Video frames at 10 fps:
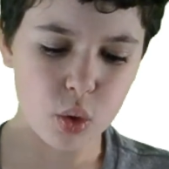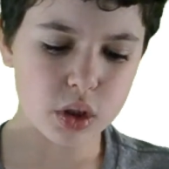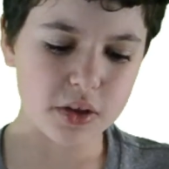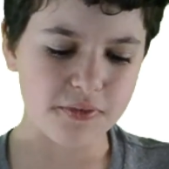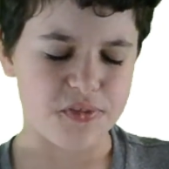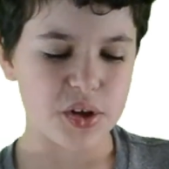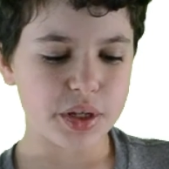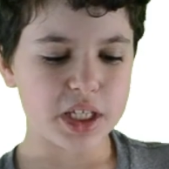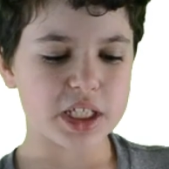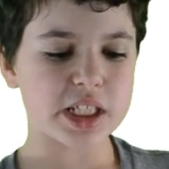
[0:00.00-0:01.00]
only
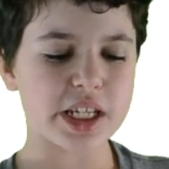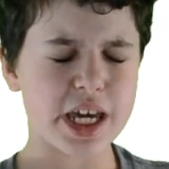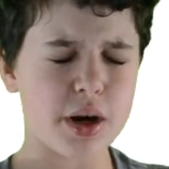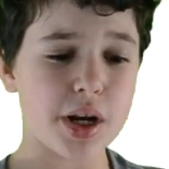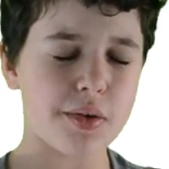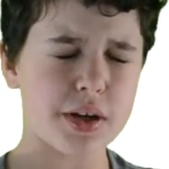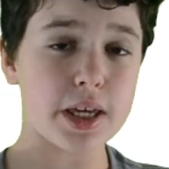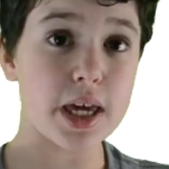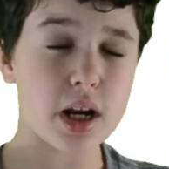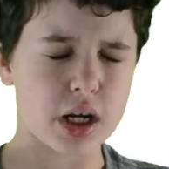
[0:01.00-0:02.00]
very easy to count out
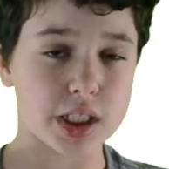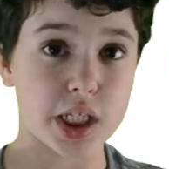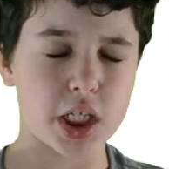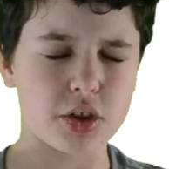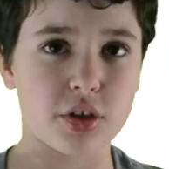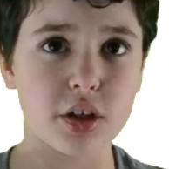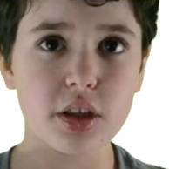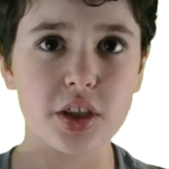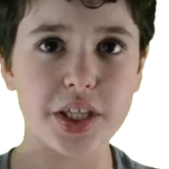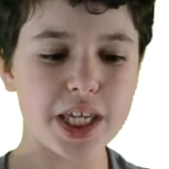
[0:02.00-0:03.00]
8 octahedra.
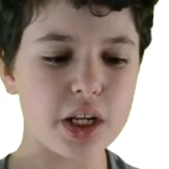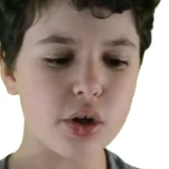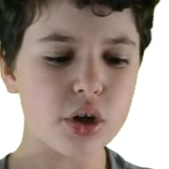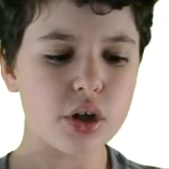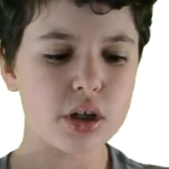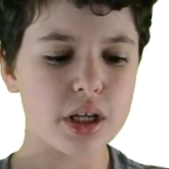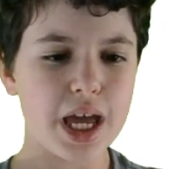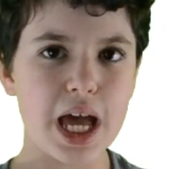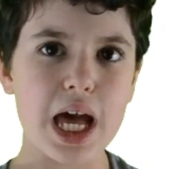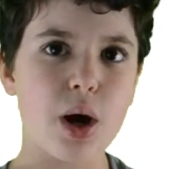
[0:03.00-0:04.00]
The inner
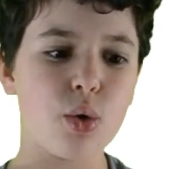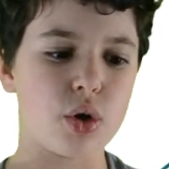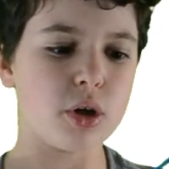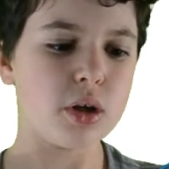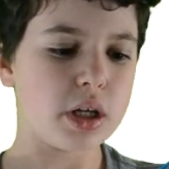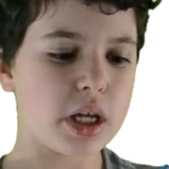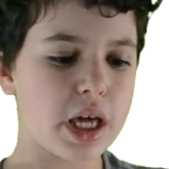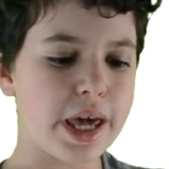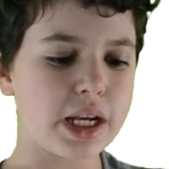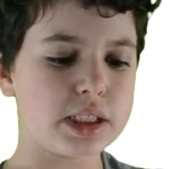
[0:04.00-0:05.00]
outer,
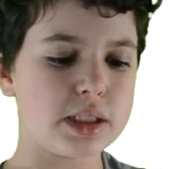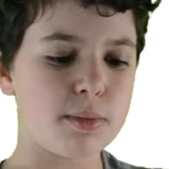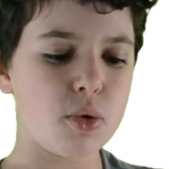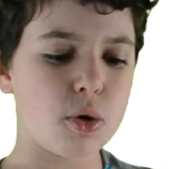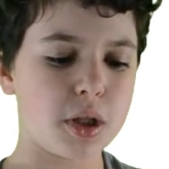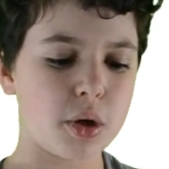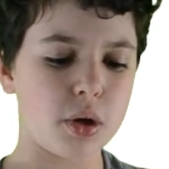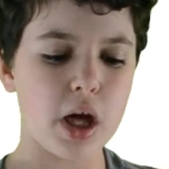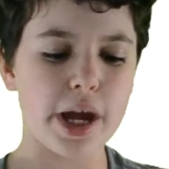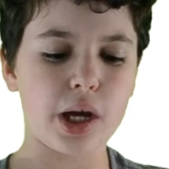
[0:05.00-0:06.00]
and some more that
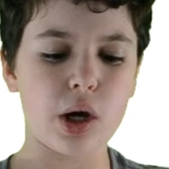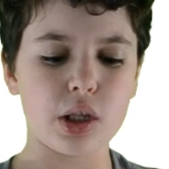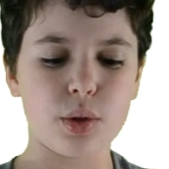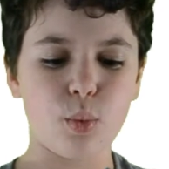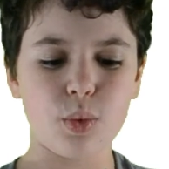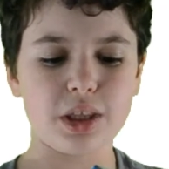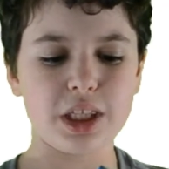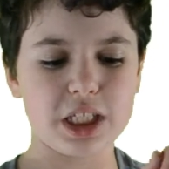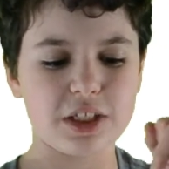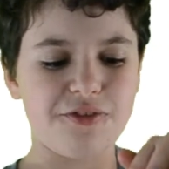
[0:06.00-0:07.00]
are lying on with
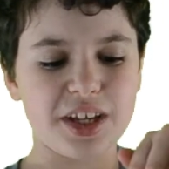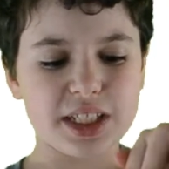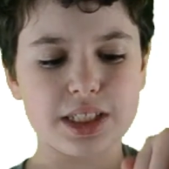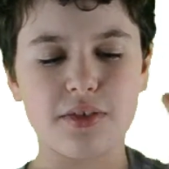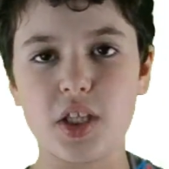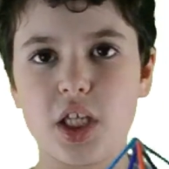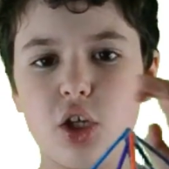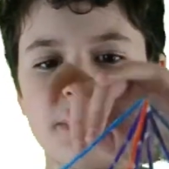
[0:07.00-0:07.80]
these faces of the cube